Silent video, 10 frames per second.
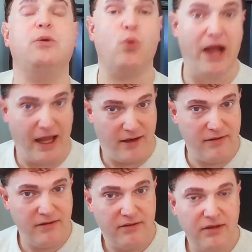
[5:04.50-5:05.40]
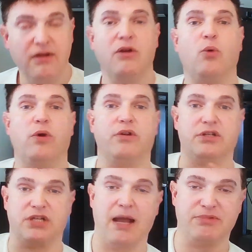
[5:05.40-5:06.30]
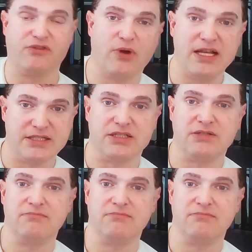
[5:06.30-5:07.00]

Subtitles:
when there are times of crisis.